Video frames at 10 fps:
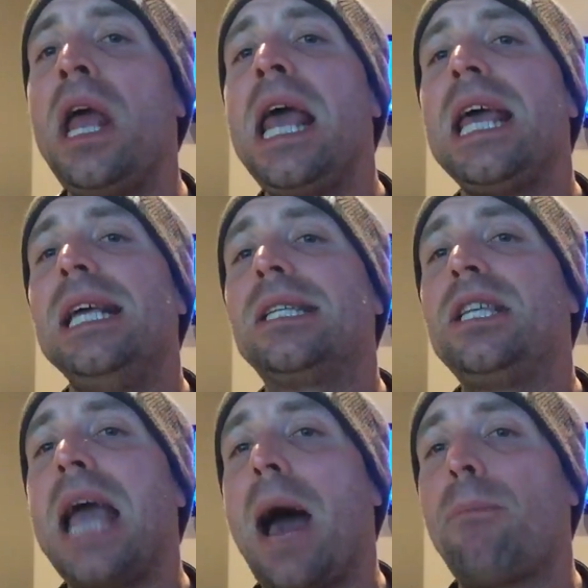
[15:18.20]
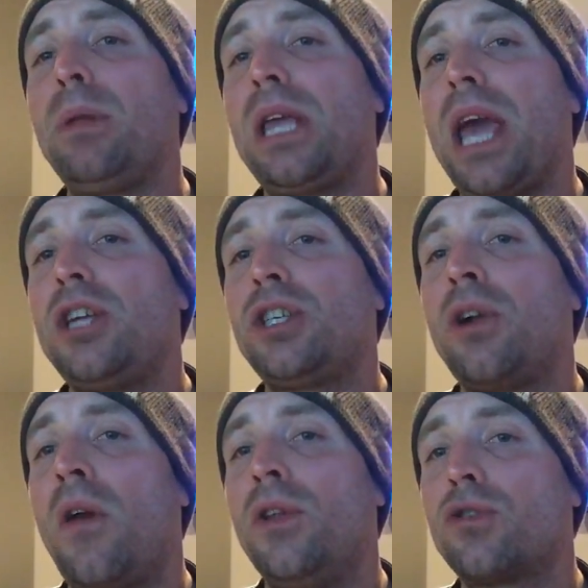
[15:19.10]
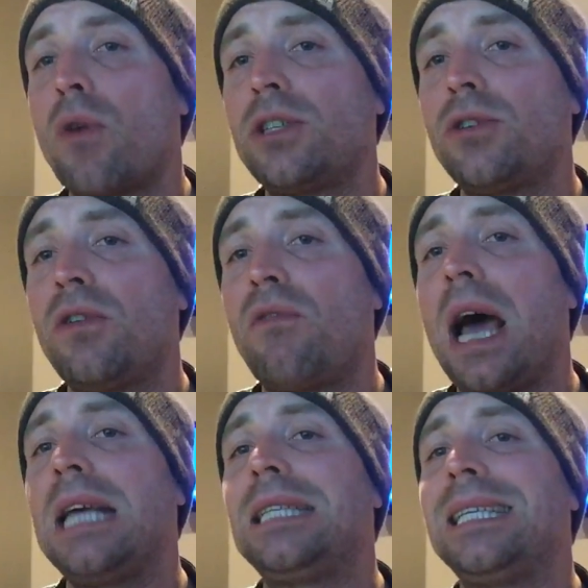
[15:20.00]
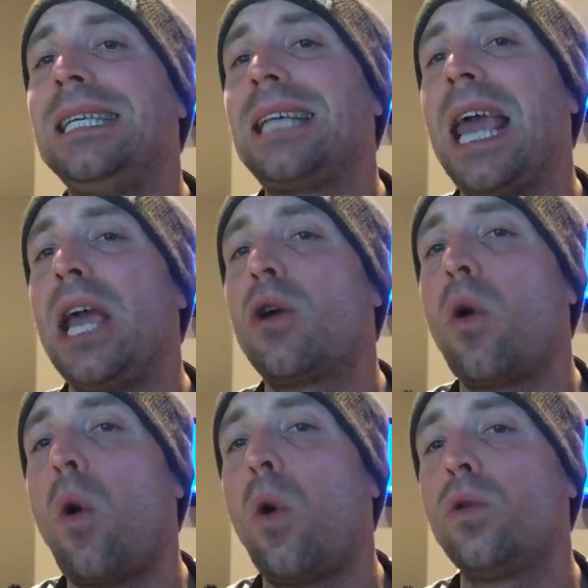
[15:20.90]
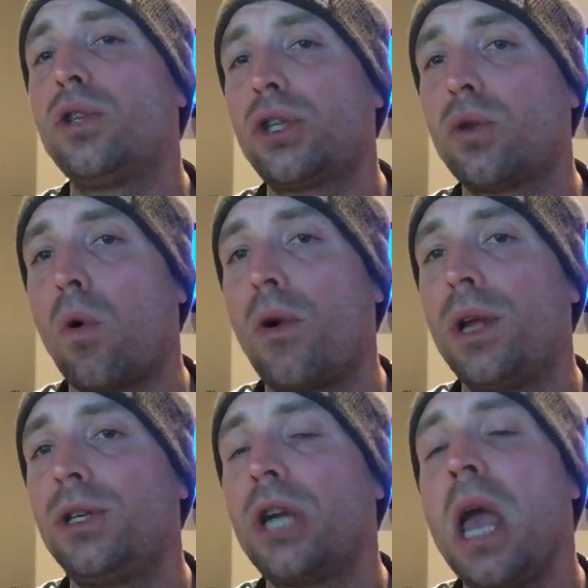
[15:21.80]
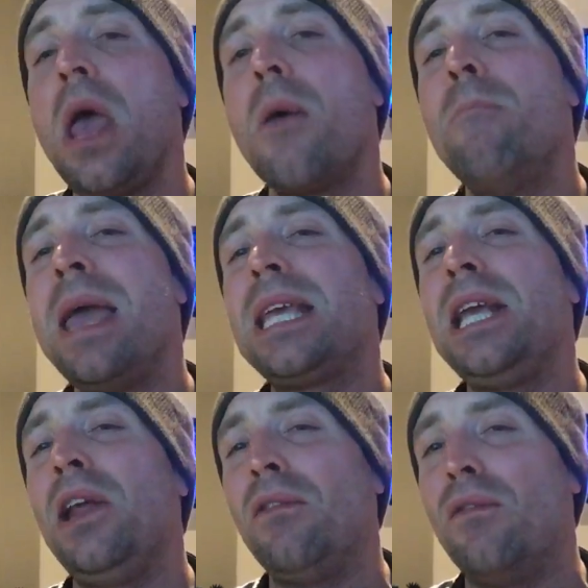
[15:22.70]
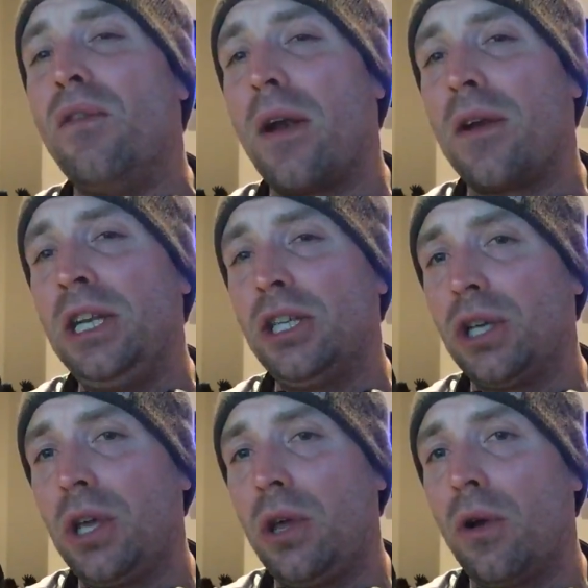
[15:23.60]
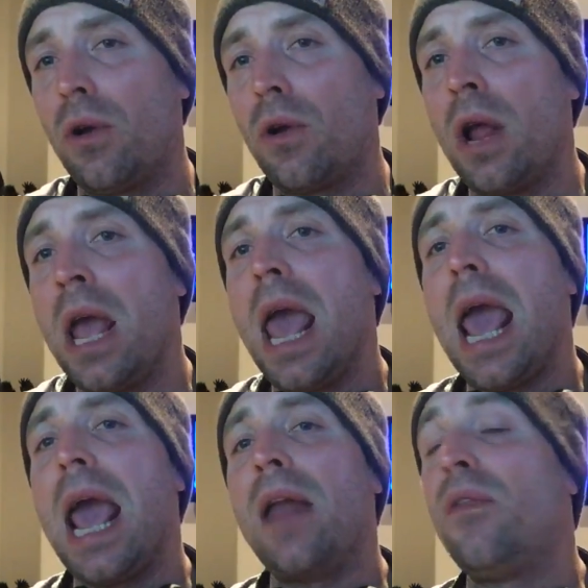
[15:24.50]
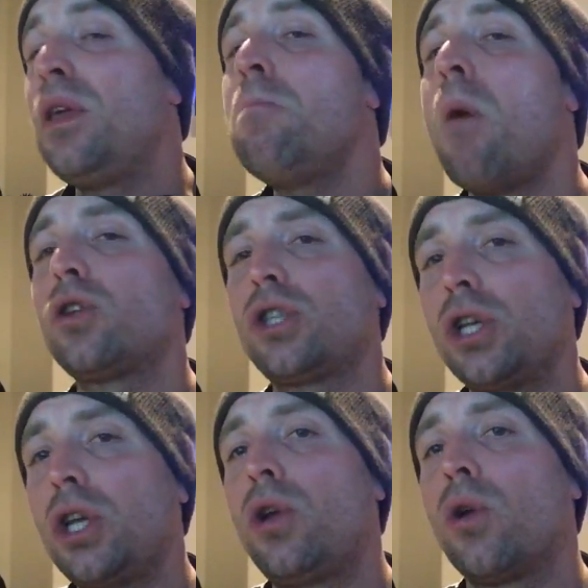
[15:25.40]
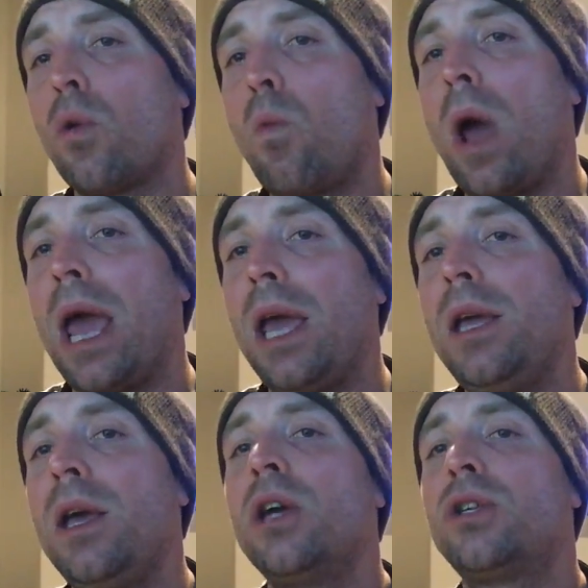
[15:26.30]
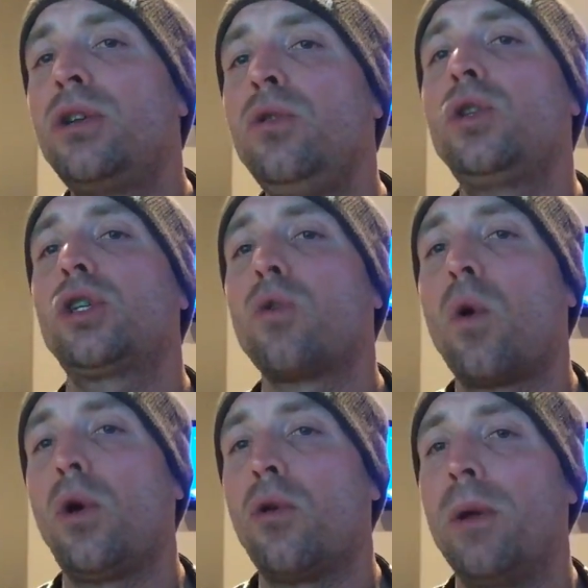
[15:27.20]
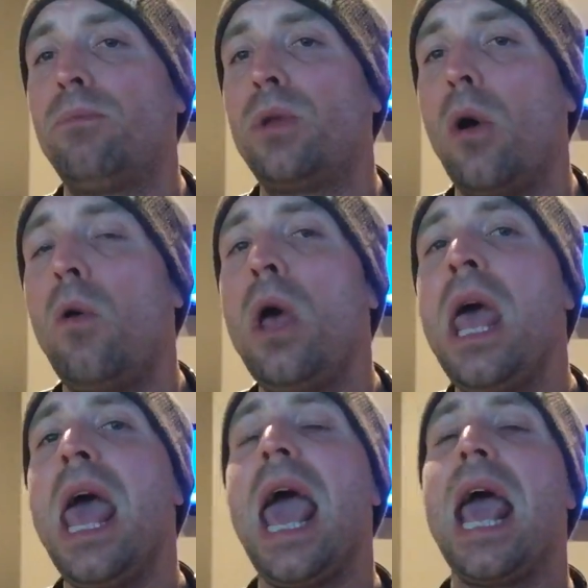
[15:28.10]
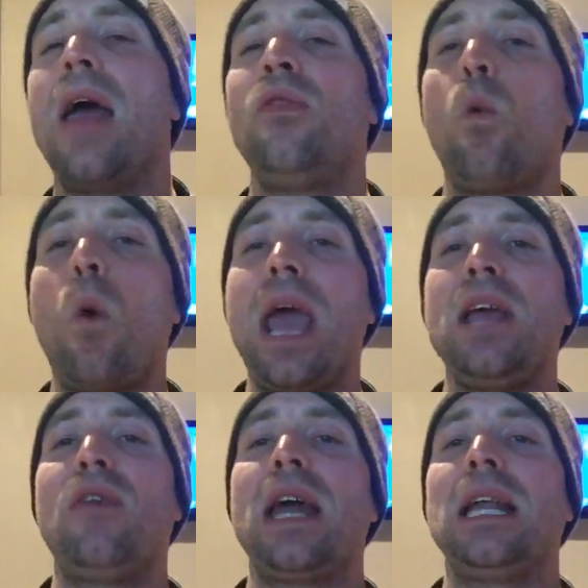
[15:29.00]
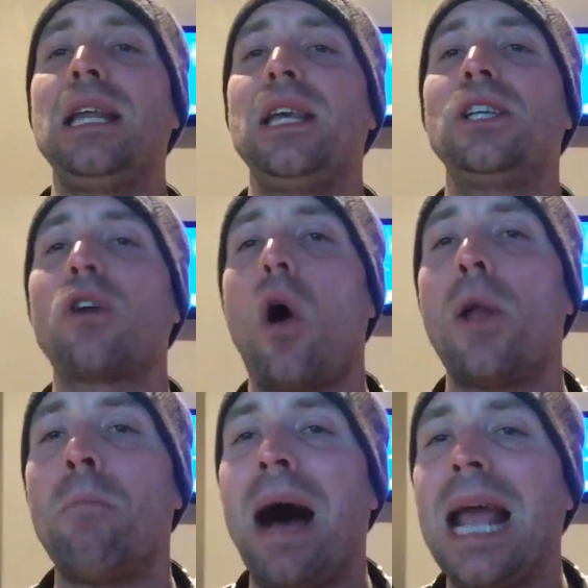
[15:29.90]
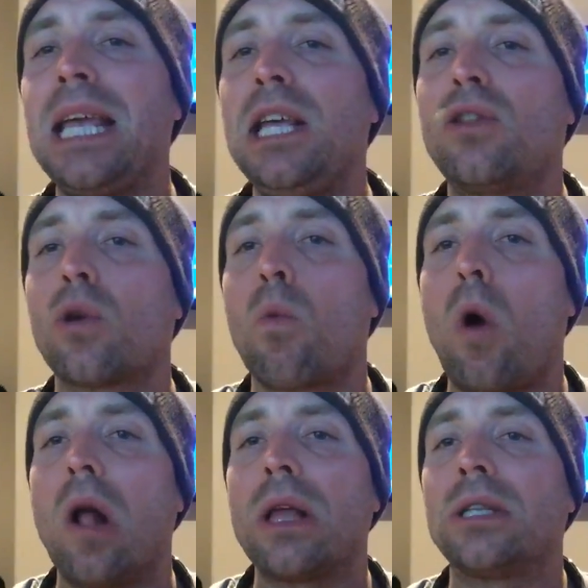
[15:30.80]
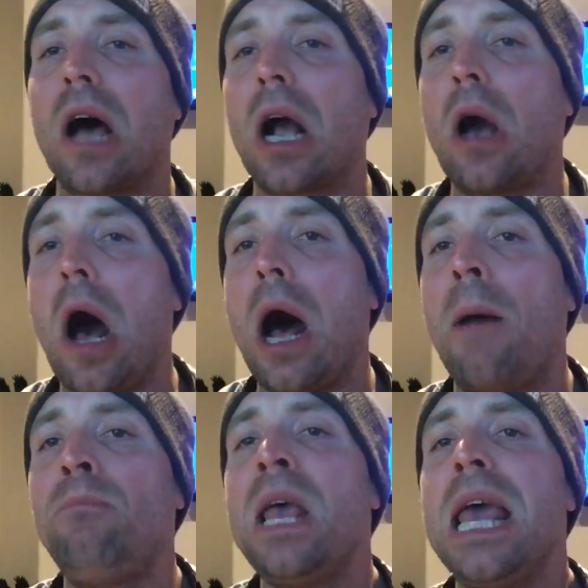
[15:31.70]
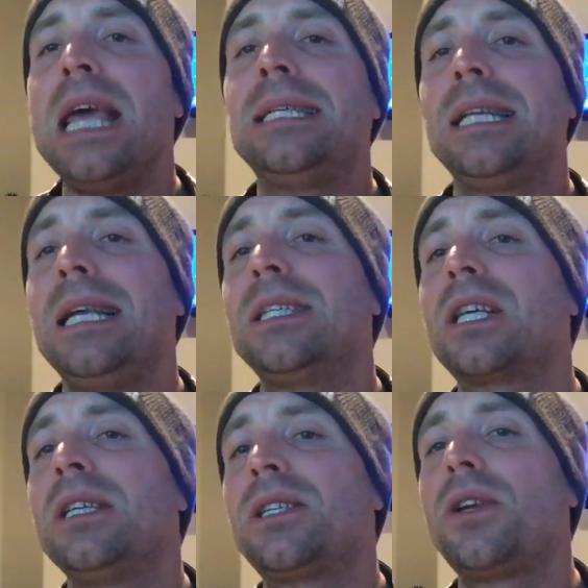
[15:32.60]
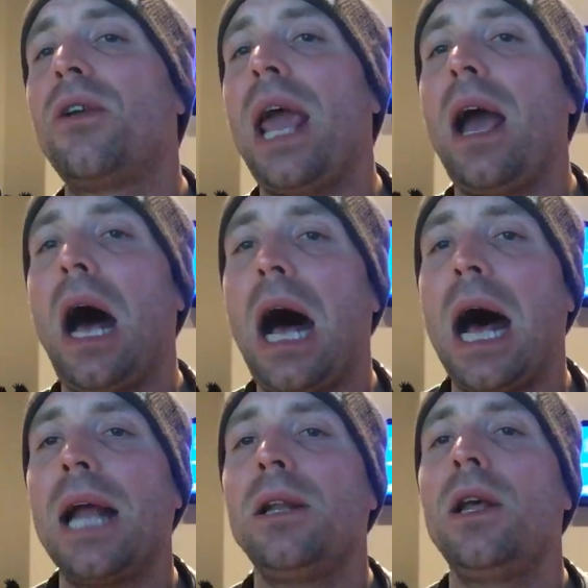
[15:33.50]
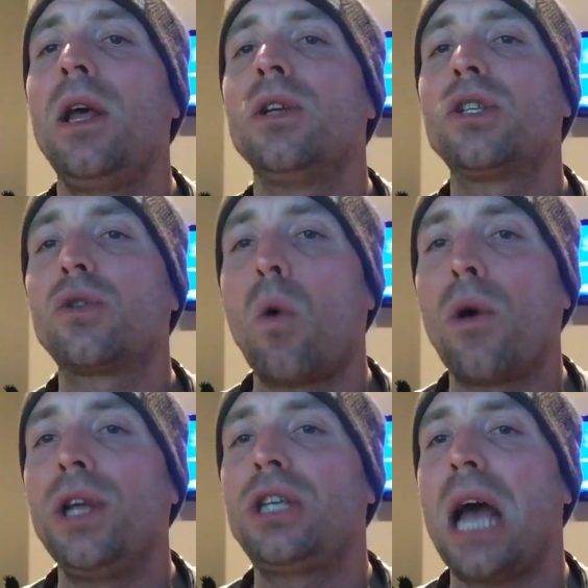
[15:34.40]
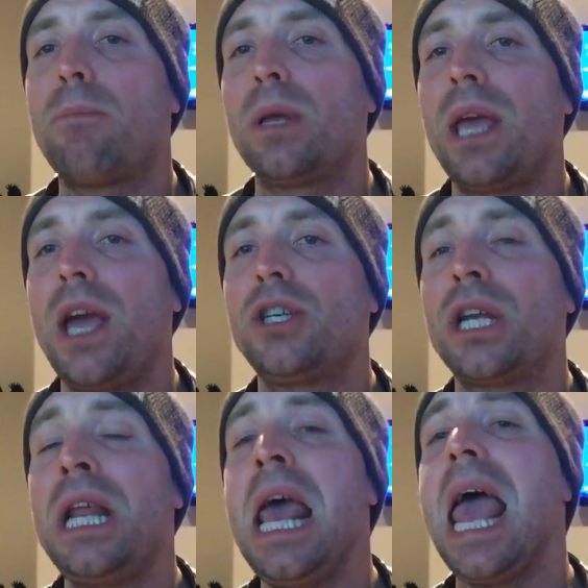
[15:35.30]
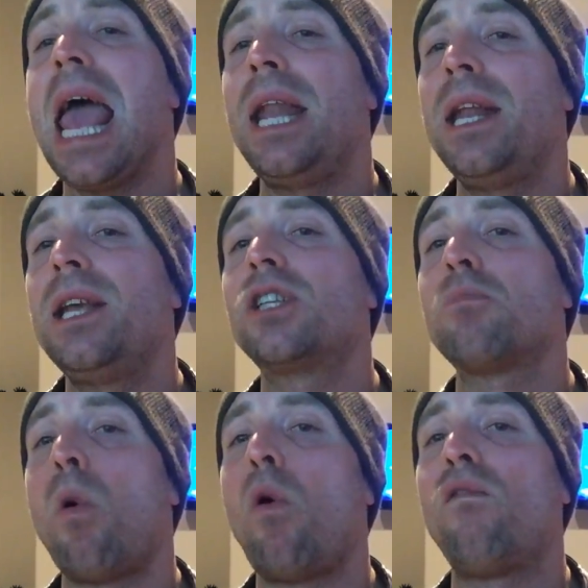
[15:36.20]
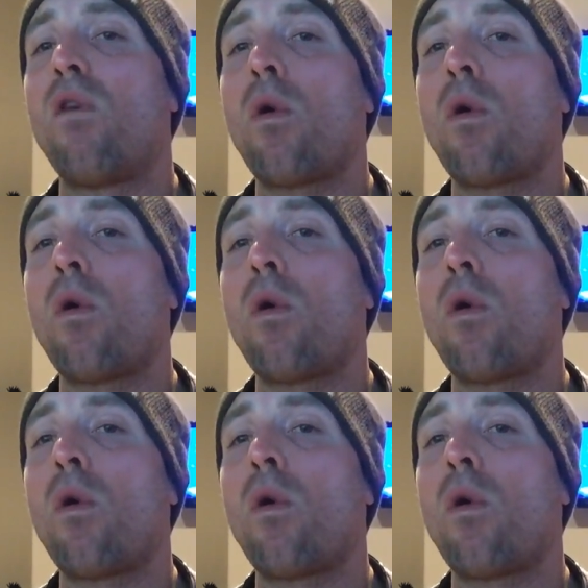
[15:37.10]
is the application on the Trezor device is a cold storage, making it very secure and the most secure way to store crypto. And the way that it is on myetherwallet.com is it is considered a hot storage application, and it is more